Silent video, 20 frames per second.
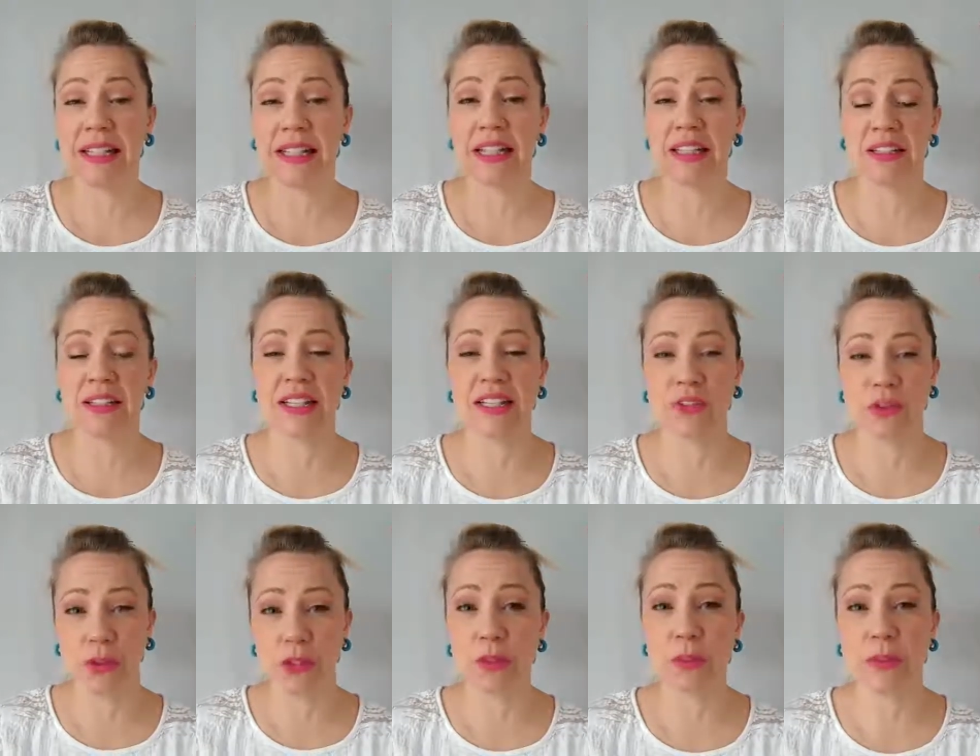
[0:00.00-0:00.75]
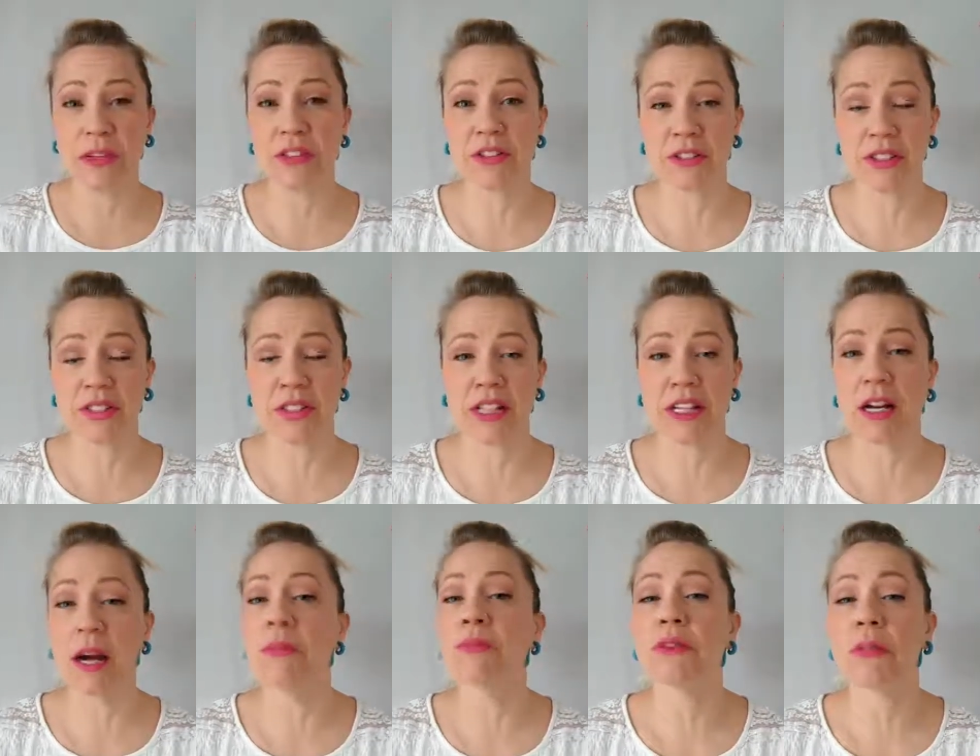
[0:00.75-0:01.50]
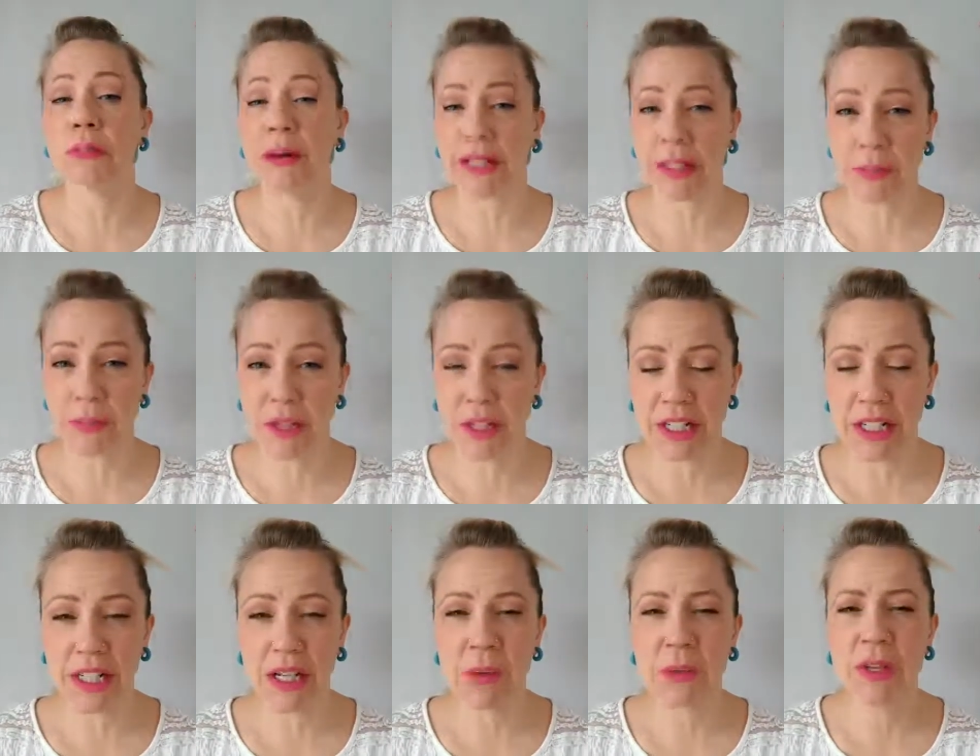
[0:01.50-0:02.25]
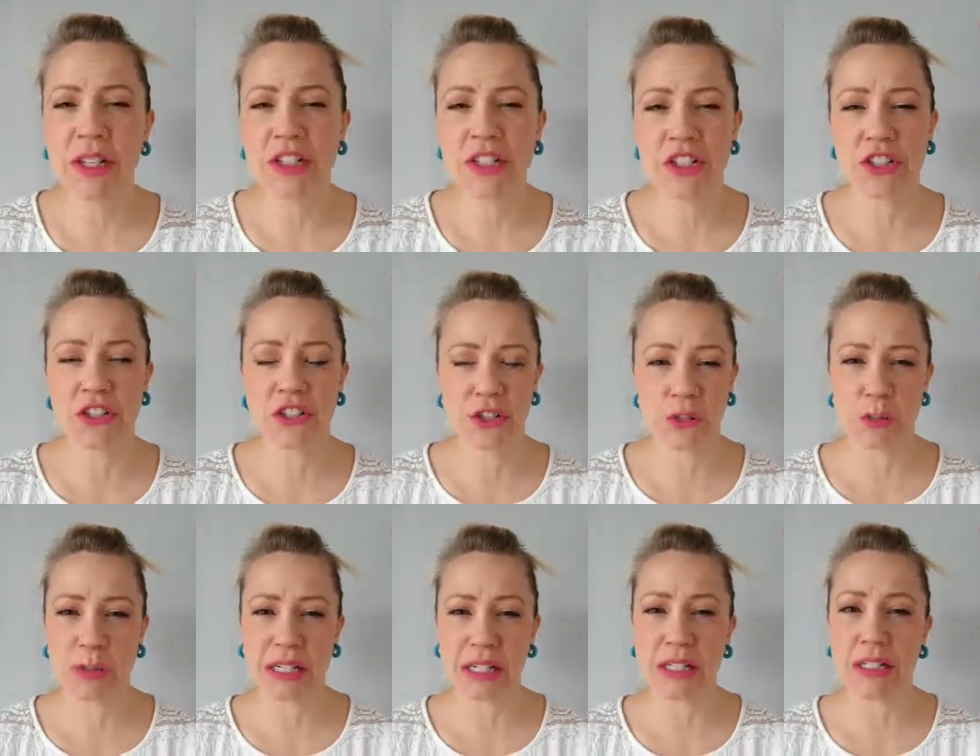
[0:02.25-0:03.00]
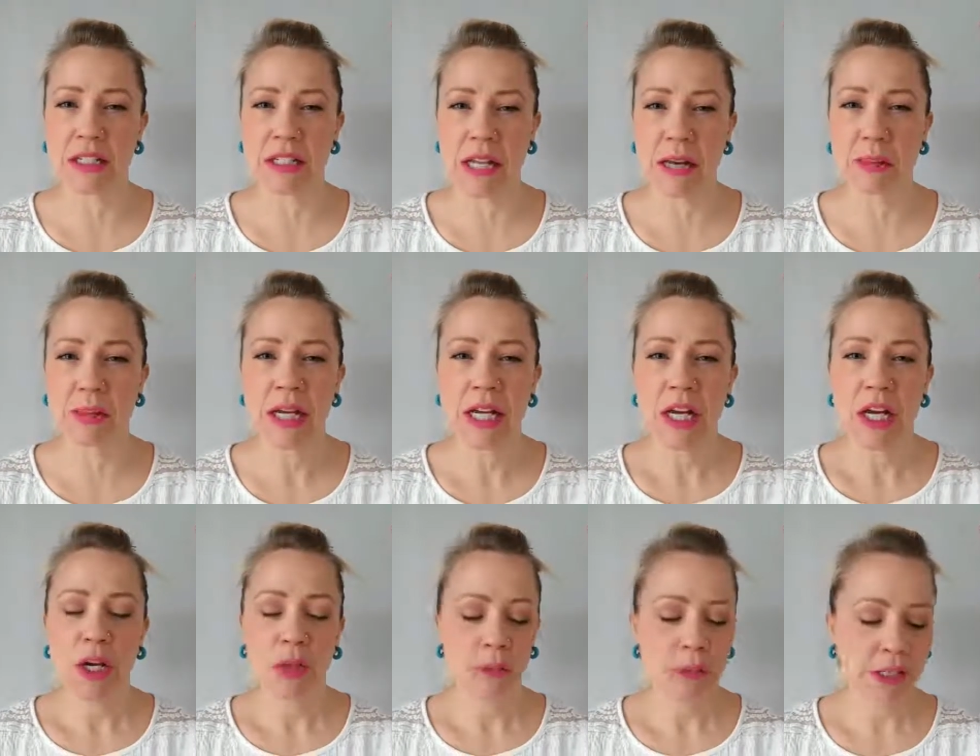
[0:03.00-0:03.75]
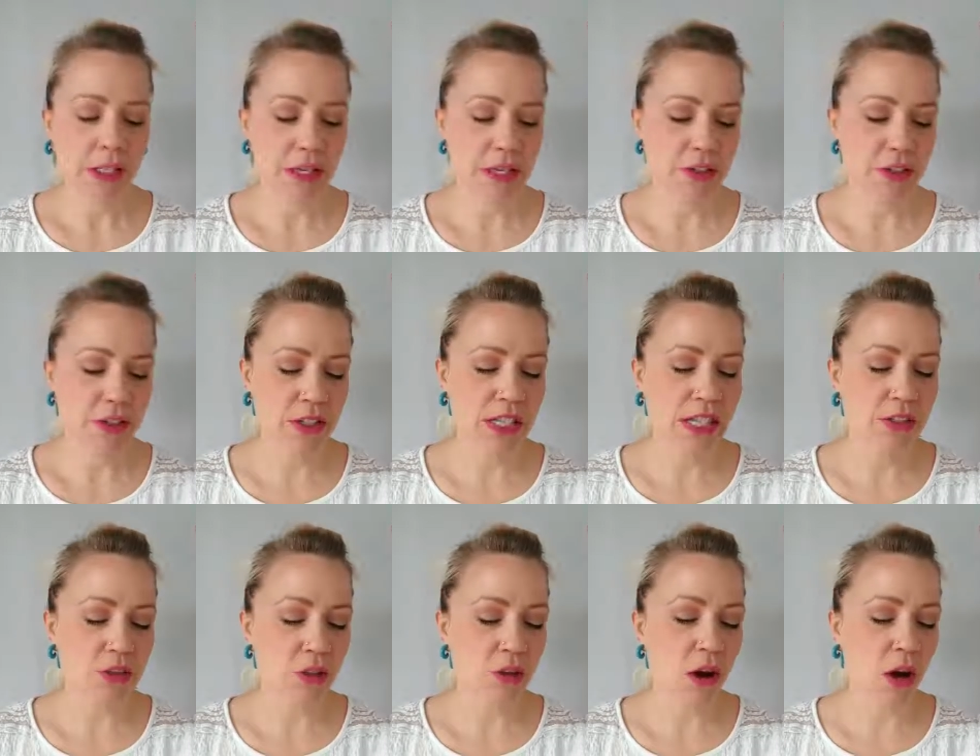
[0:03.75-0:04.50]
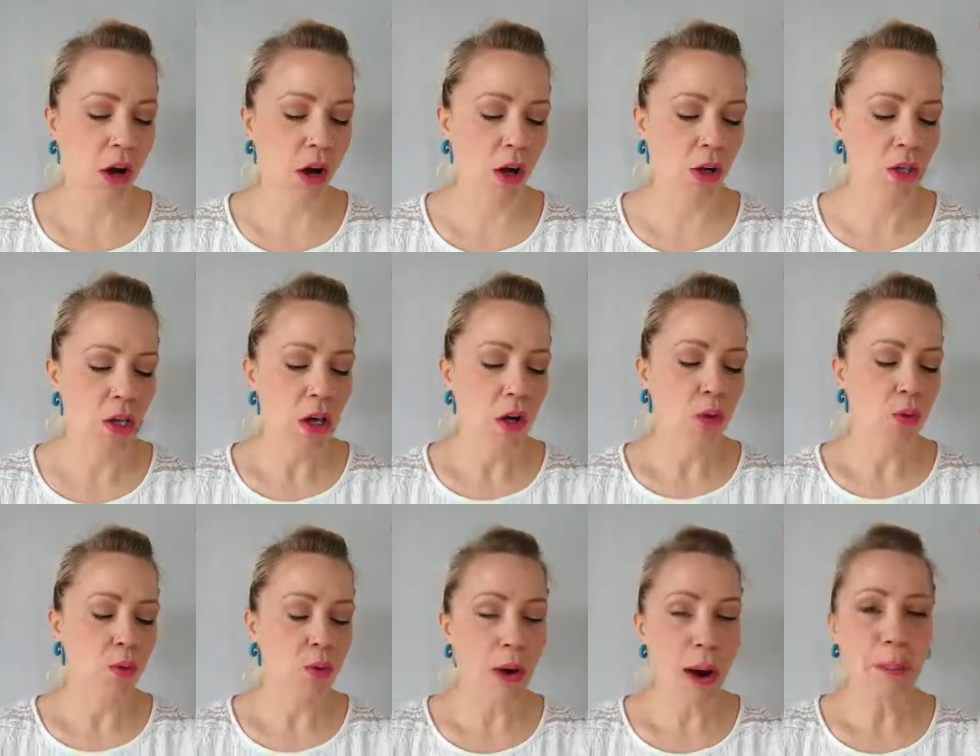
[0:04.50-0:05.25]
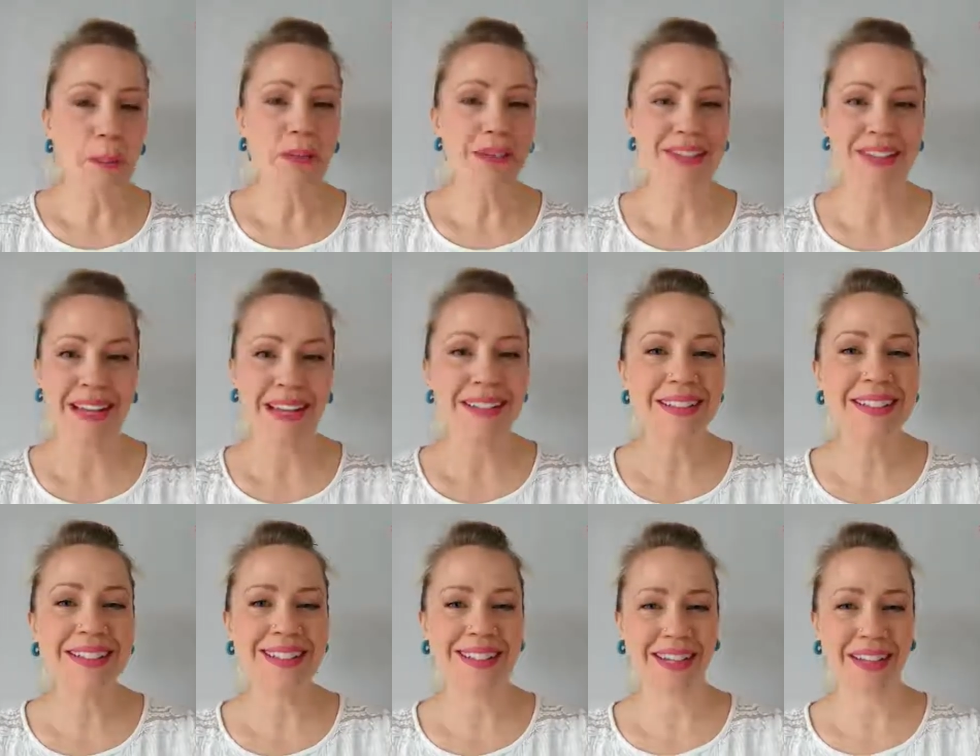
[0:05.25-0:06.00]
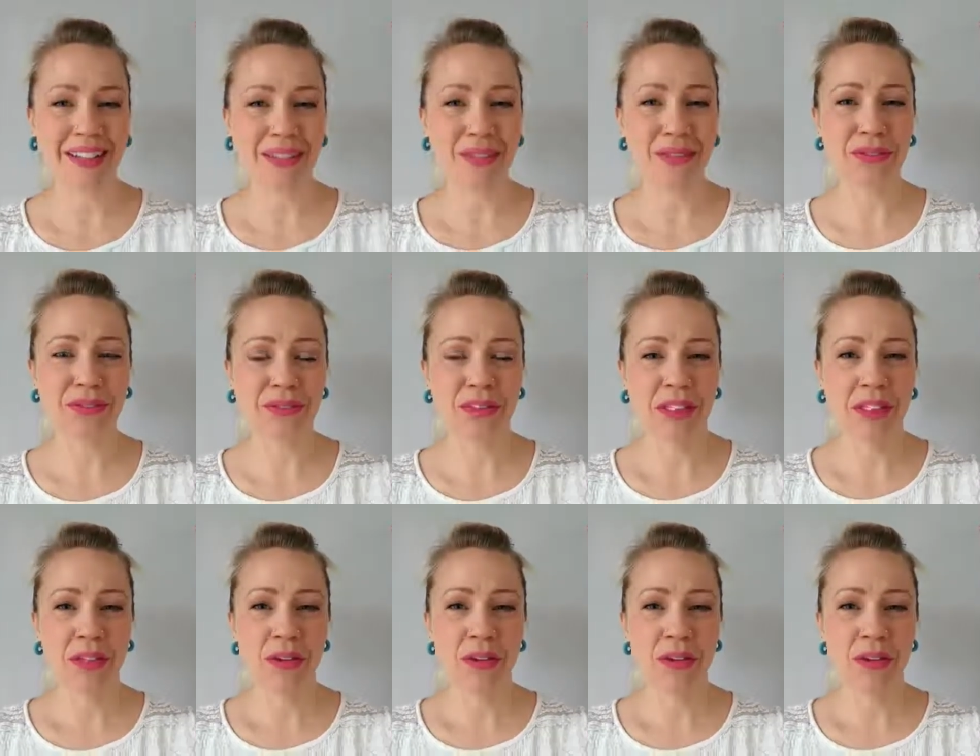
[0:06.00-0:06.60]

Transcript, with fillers: these are experiences that come from my community and I wanted to just speak into them because these are all representative